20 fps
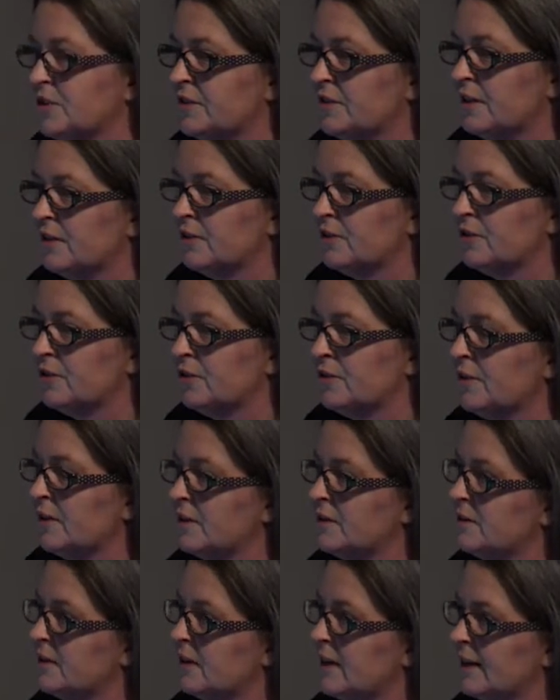the, sort of the
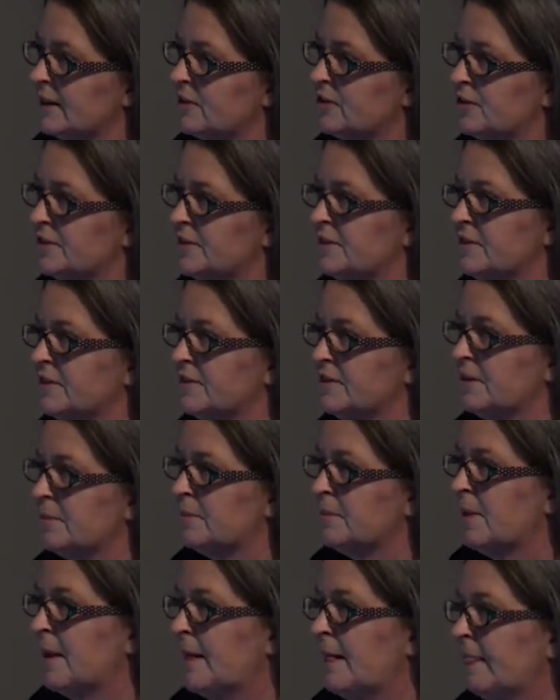selector
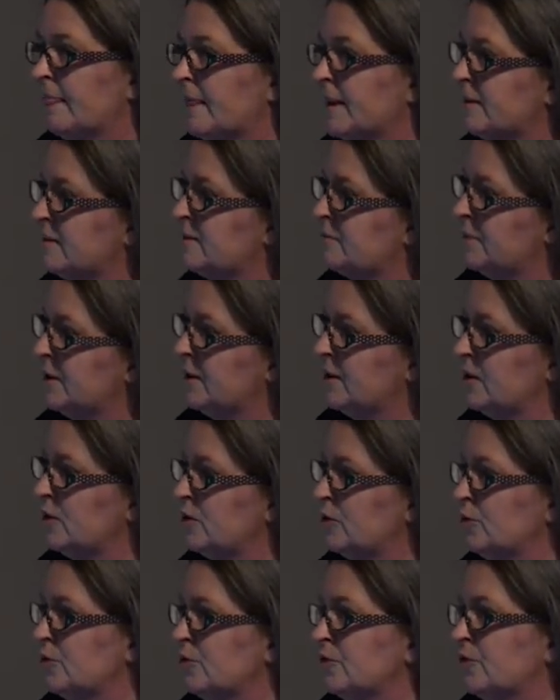system that is being
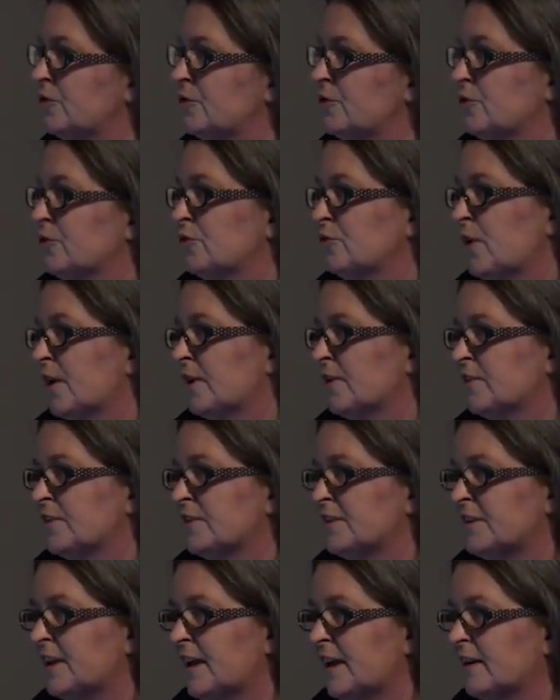used to
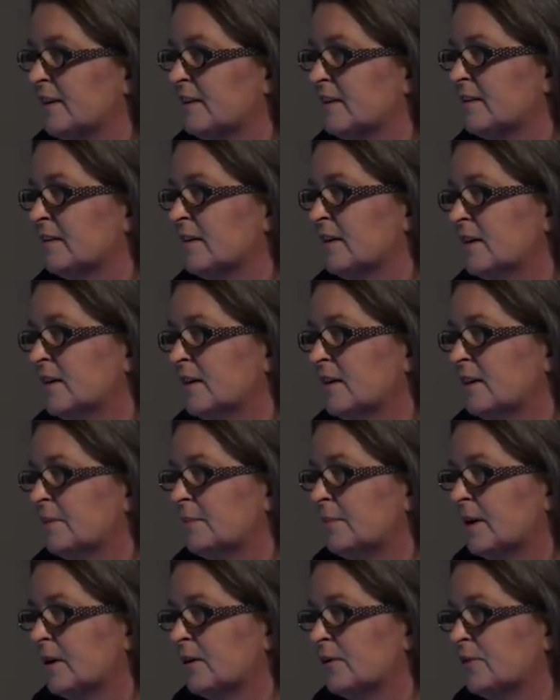understand
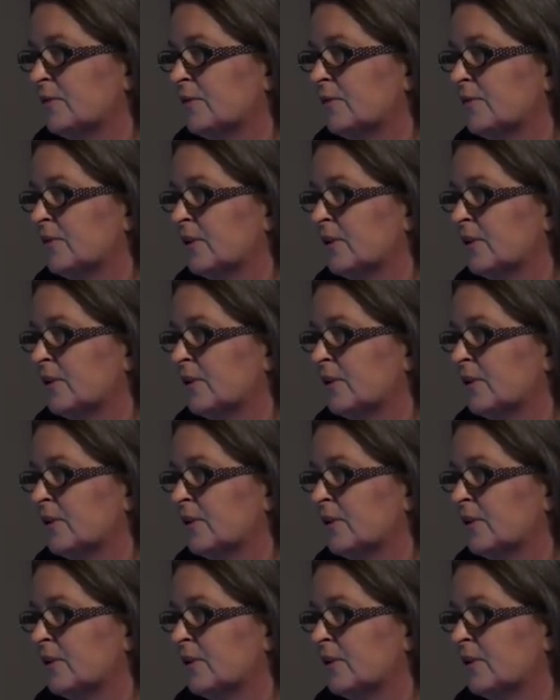about